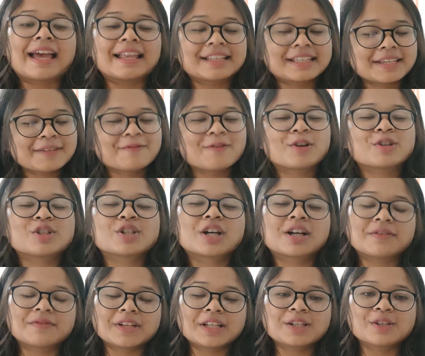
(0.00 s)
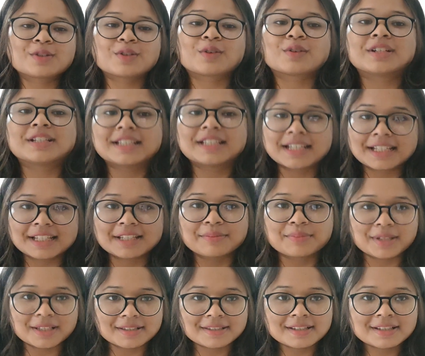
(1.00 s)
and keep watching our videos on a daily
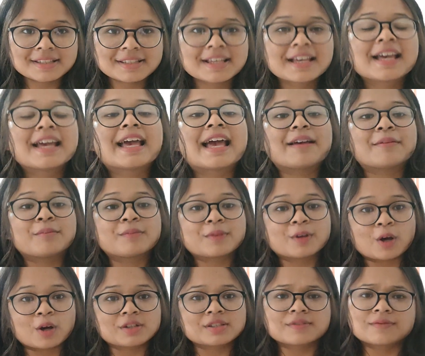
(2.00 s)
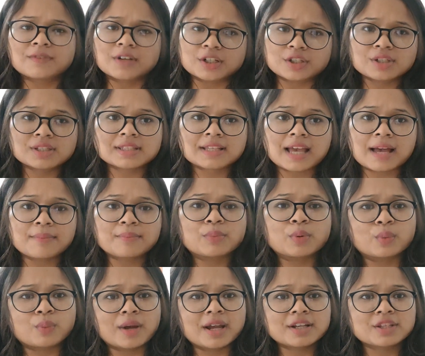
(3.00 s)
basis because Freshers Camp
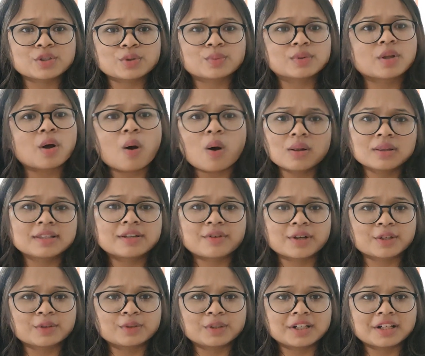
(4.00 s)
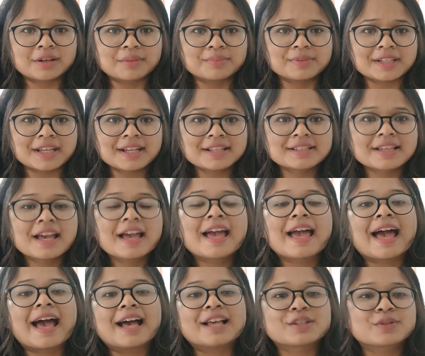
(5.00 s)
provides you with all the regular updates
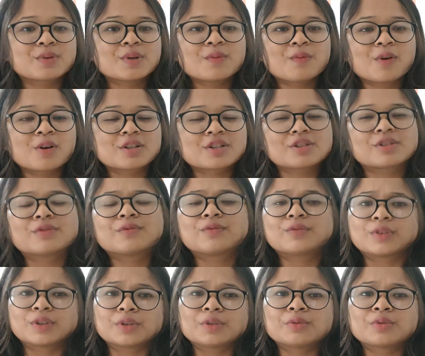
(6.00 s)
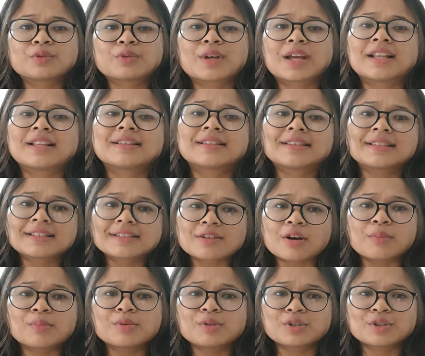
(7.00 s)
as we want you to get
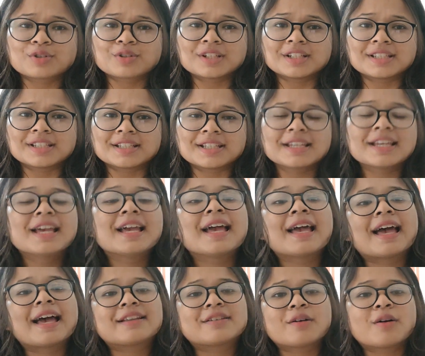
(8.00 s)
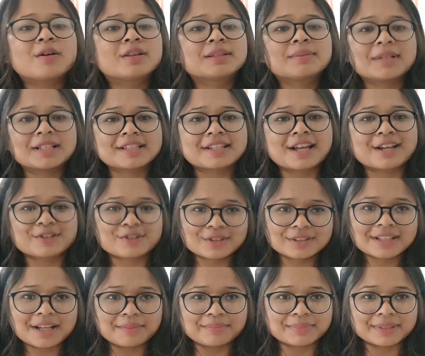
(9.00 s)
this opportunity at all the
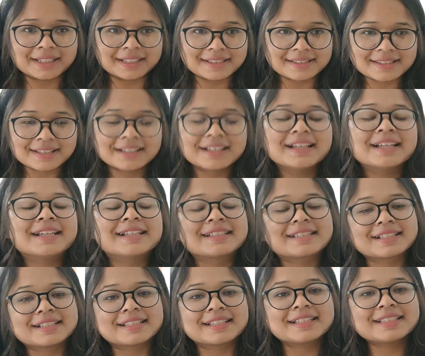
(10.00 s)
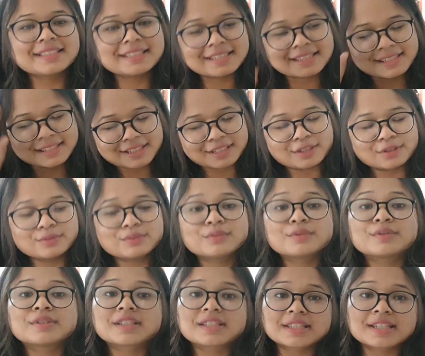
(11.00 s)
multinational companies till then see
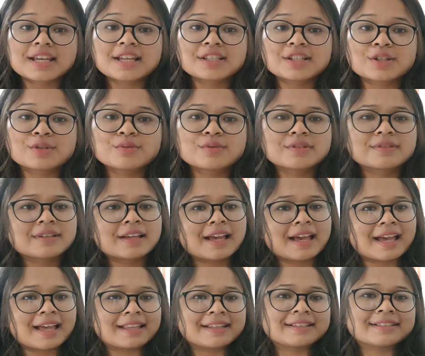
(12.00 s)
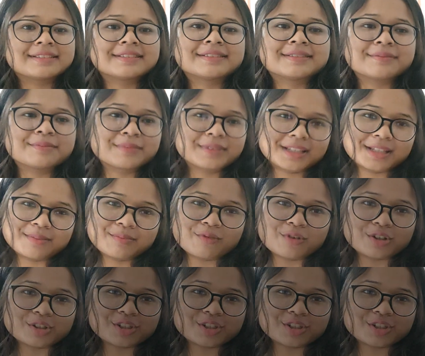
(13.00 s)
you stay tuned and keep